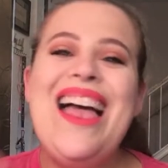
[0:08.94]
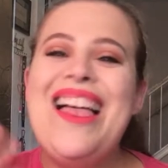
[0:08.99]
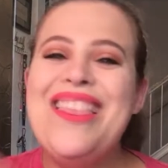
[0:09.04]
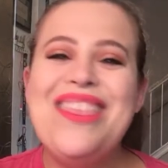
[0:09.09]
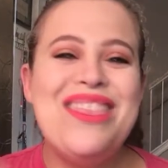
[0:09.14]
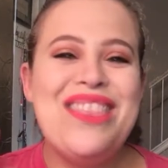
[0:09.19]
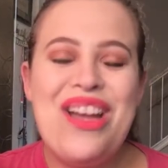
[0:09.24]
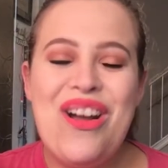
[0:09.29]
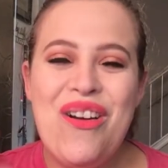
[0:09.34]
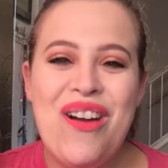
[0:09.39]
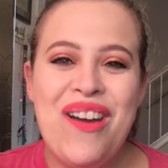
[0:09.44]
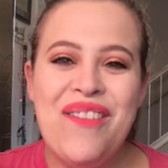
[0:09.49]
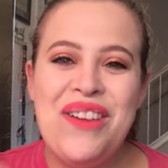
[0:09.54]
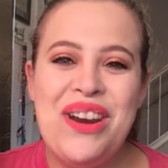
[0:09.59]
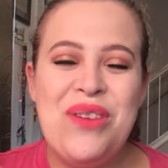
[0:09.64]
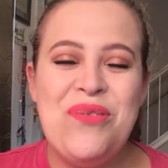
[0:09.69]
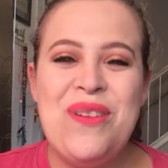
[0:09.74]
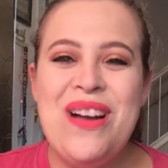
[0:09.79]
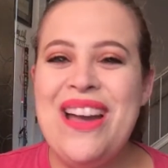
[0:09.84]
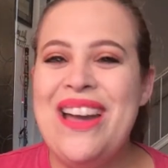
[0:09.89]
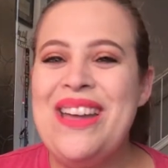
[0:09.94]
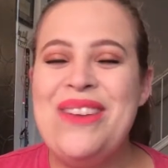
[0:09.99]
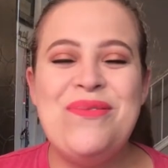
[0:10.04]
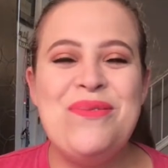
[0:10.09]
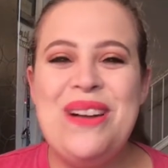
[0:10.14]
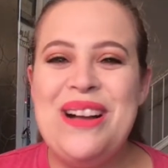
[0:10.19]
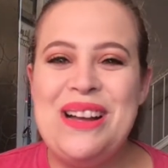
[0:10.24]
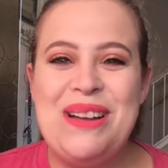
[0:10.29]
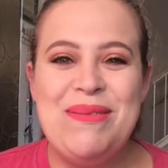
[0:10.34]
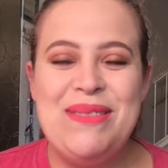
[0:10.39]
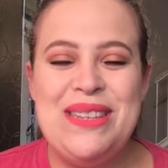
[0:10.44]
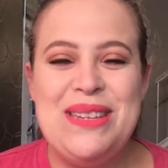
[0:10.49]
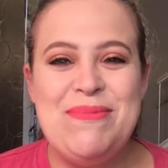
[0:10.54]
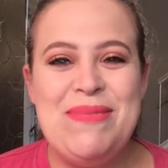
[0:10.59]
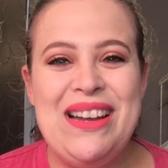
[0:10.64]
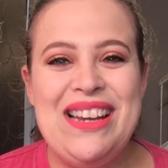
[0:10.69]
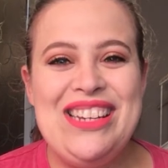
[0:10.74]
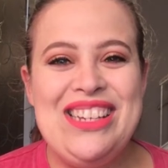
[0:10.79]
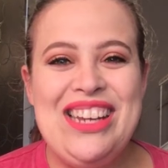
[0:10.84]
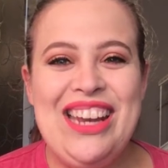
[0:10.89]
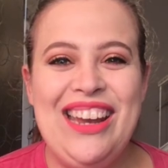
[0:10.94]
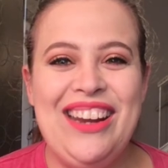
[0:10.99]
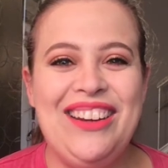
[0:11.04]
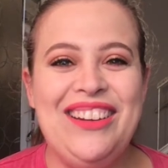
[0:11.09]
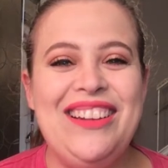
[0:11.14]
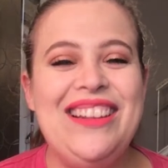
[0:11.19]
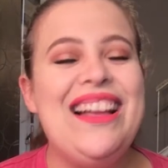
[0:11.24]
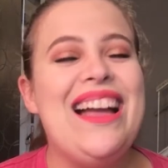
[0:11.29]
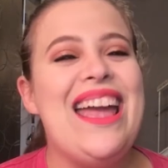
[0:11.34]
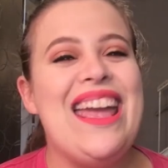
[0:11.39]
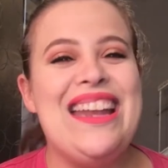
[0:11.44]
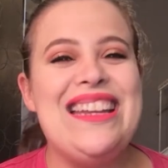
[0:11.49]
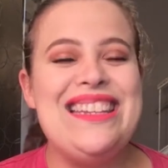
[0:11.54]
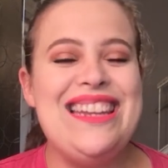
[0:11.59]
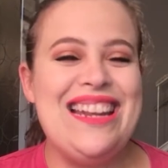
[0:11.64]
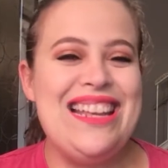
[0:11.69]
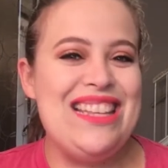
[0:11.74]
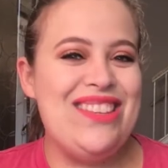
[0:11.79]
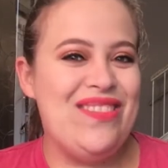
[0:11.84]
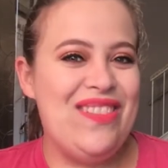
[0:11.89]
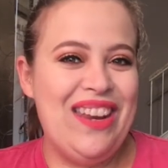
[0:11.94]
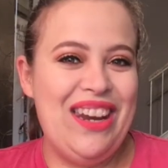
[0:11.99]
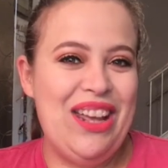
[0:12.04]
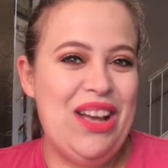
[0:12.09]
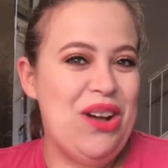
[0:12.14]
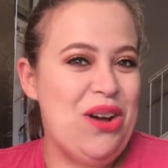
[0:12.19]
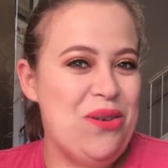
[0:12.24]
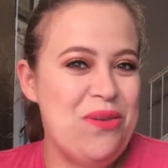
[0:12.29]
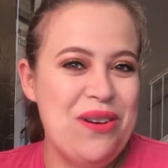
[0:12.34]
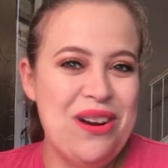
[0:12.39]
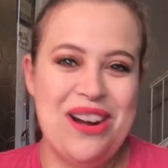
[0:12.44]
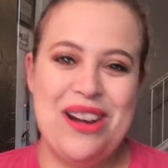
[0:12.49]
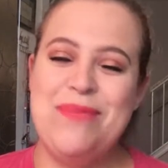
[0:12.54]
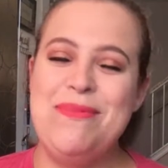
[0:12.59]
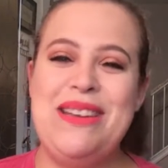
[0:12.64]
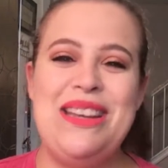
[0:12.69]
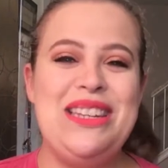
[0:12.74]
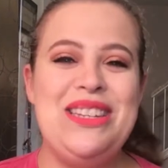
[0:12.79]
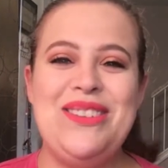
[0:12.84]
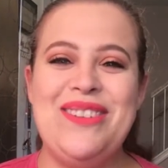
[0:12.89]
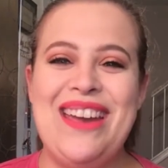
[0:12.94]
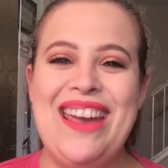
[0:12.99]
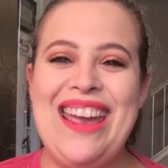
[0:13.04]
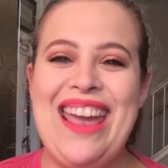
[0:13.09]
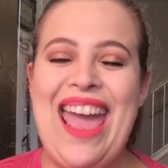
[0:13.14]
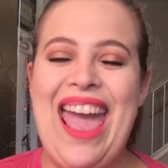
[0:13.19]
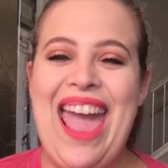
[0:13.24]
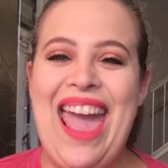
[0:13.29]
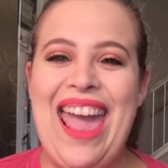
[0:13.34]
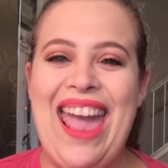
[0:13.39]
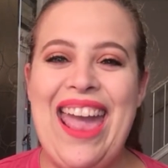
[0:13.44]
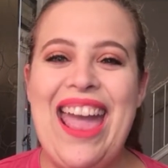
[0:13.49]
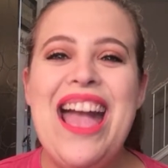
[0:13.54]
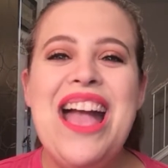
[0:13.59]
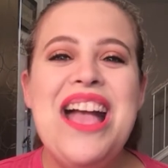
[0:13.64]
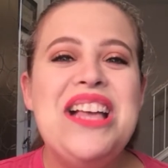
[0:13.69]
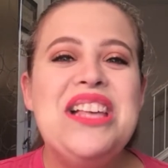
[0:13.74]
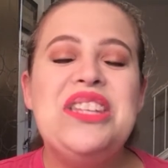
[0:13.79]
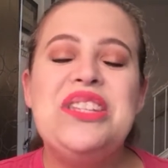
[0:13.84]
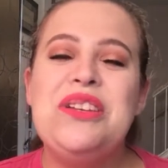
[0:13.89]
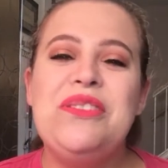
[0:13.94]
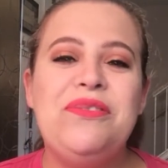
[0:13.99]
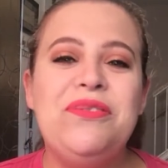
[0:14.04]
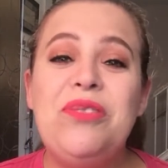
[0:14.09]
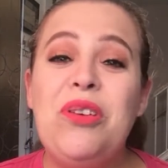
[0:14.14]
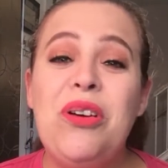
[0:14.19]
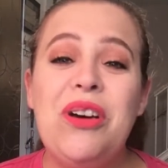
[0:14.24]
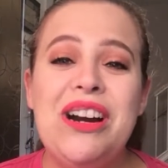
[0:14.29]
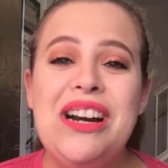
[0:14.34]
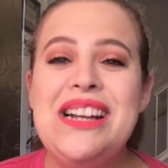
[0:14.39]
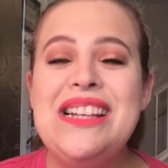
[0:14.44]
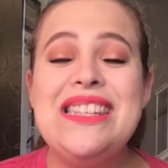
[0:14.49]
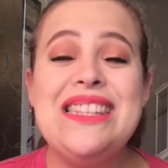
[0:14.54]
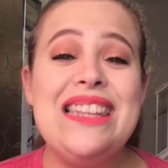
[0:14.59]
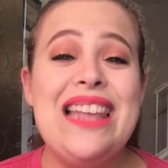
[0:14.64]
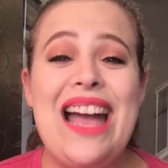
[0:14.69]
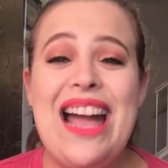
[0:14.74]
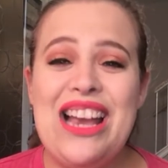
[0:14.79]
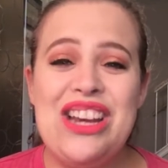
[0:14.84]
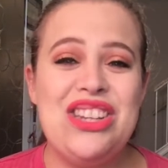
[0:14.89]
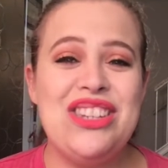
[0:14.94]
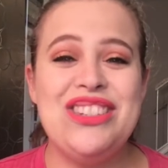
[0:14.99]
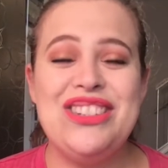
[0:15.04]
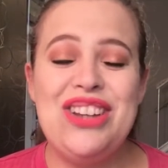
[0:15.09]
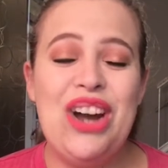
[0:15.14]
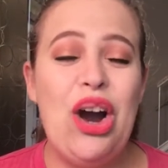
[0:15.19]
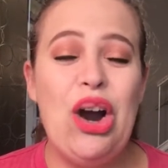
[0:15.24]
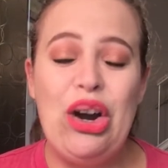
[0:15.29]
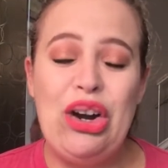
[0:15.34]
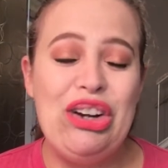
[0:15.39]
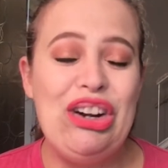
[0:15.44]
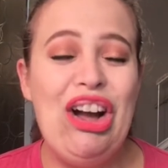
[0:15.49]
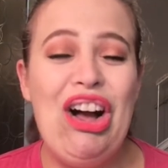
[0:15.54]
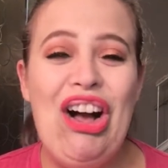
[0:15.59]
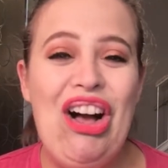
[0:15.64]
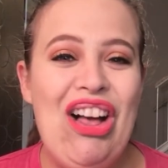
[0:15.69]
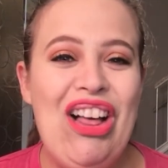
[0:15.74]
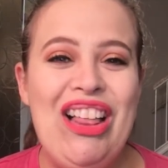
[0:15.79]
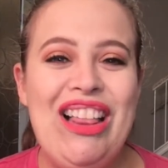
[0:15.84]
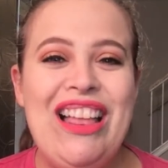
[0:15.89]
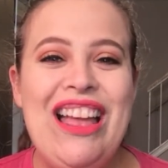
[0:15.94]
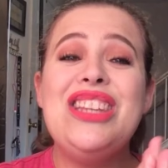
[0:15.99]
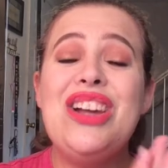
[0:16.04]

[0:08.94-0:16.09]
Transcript: Hello everyone, welcome to my channel. In today's video we're going to be doing a Sephora slash Tarte haul.